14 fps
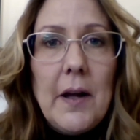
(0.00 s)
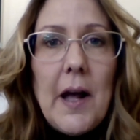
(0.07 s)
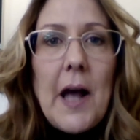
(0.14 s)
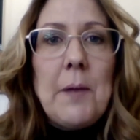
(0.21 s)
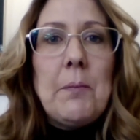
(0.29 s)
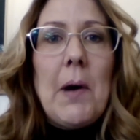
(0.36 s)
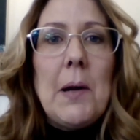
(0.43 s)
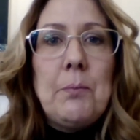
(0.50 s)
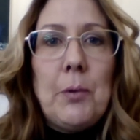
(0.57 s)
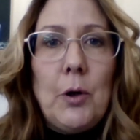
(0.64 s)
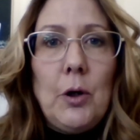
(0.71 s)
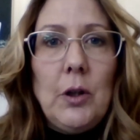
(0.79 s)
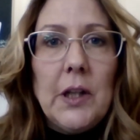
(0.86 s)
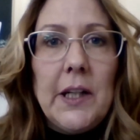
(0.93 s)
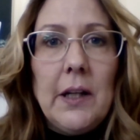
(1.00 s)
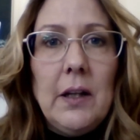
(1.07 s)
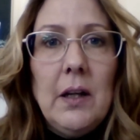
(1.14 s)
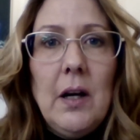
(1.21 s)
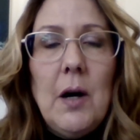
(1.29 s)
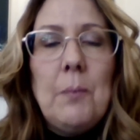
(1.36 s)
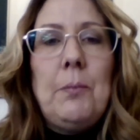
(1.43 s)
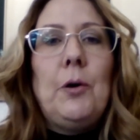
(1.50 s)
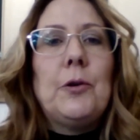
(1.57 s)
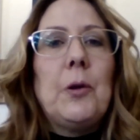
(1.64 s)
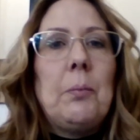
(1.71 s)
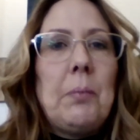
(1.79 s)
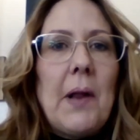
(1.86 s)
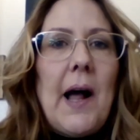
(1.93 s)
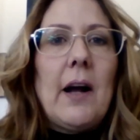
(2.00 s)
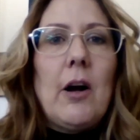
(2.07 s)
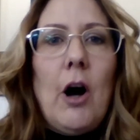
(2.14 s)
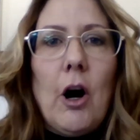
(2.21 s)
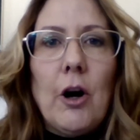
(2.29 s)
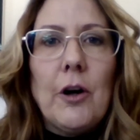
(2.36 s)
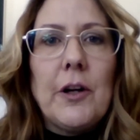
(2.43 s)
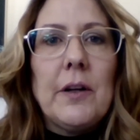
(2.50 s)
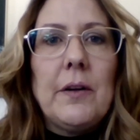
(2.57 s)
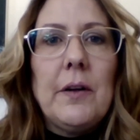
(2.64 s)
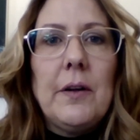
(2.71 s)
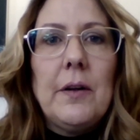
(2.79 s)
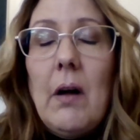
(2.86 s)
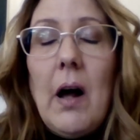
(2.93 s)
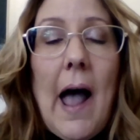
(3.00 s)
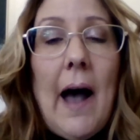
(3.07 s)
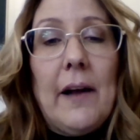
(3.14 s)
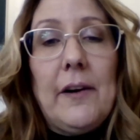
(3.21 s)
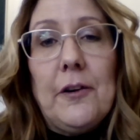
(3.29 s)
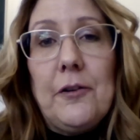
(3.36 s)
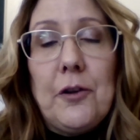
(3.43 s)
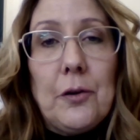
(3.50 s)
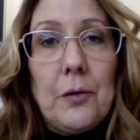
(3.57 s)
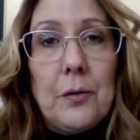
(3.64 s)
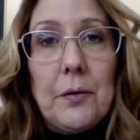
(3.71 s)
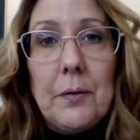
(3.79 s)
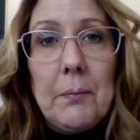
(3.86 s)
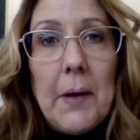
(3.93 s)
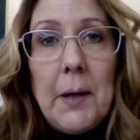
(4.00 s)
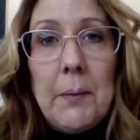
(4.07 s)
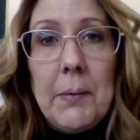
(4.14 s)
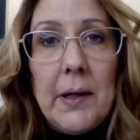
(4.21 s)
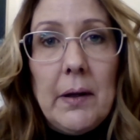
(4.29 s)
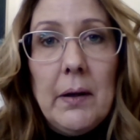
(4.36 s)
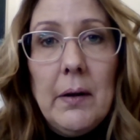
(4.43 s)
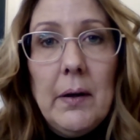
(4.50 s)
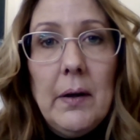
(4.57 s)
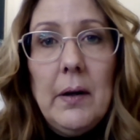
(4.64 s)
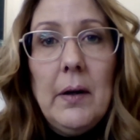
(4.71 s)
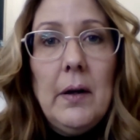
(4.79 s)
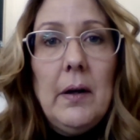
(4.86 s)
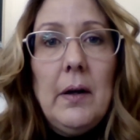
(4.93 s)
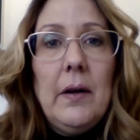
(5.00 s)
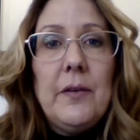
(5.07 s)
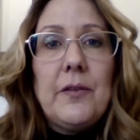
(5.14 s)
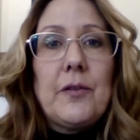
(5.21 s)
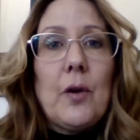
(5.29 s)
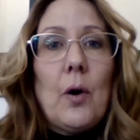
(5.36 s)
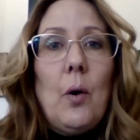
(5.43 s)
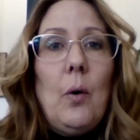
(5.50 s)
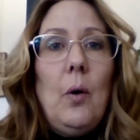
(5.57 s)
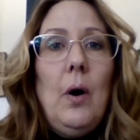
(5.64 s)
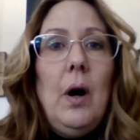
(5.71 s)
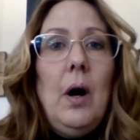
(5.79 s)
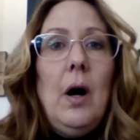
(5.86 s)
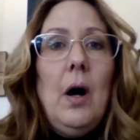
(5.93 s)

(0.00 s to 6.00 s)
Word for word: and my bully pulled a black hearted attitude, maybe. So